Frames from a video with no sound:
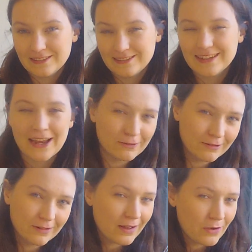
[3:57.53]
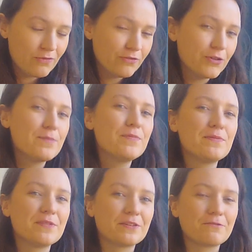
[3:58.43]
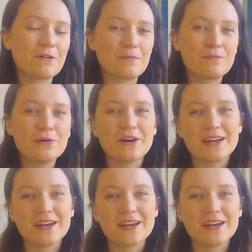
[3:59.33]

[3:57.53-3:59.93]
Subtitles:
Now, for a moment, we'll put